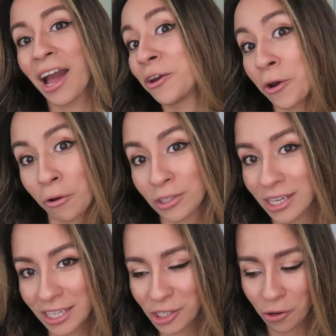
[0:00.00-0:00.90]
I don't know,
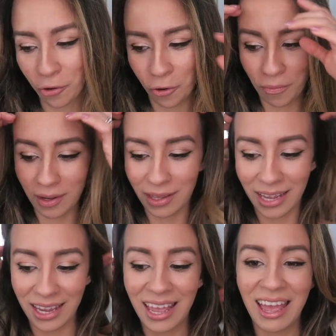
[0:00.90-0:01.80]
to each their own, but
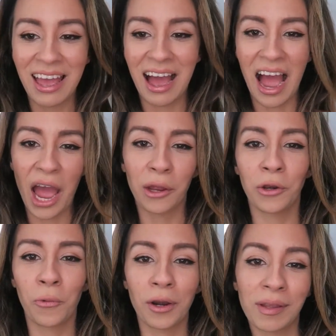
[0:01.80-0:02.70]
like,
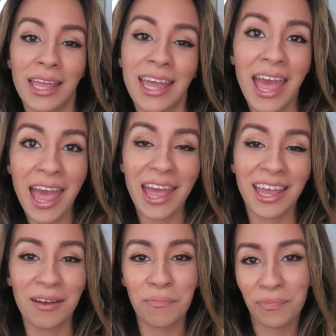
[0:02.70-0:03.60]
I don't want to be like,
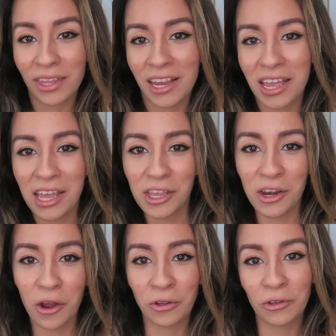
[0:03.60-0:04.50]
hey, I'm,
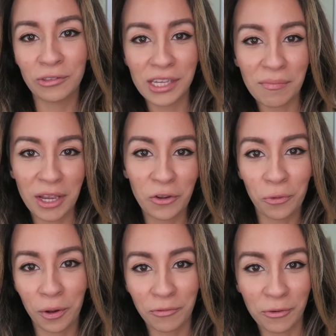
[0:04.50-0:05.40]
you know, using my
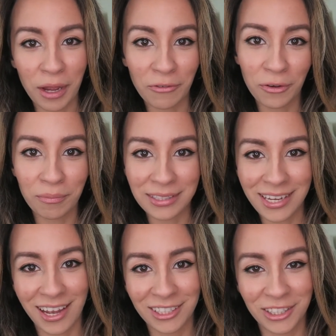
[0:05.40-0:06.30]
coupon for my foot
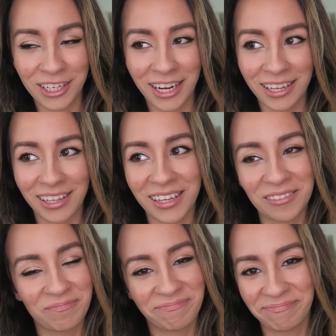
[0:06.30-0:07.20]
massage tonight.
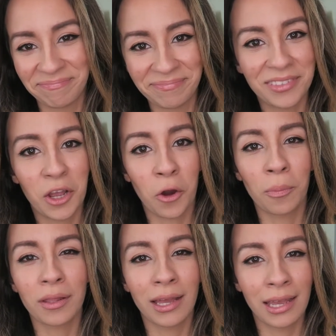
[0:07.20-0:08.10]
Like,
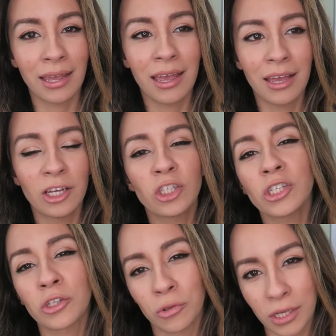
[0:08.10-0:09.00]
no, but like,
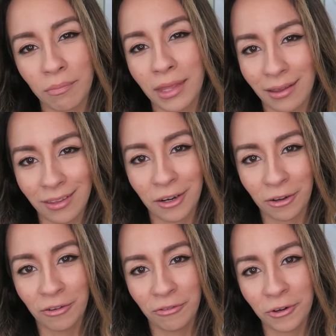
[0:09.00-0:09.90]
just do something a
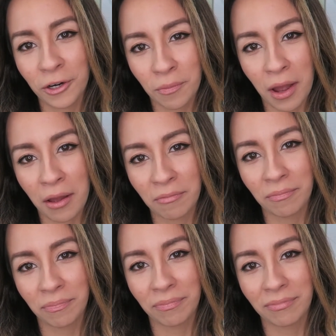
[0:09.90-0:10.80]
little for your
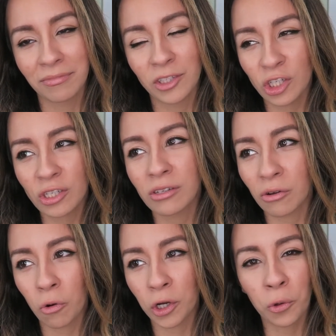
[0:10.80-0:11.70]
mom,
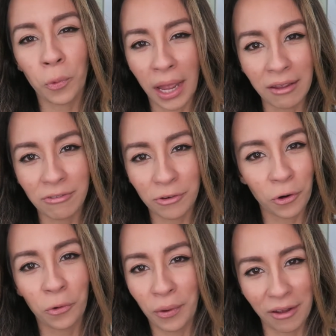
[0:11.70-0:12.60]
just, or your wife
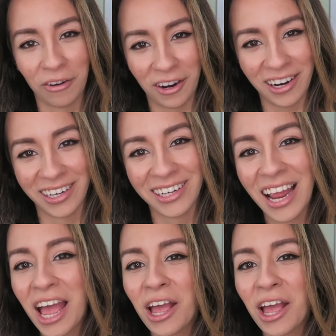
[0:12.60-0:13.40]
or whoever,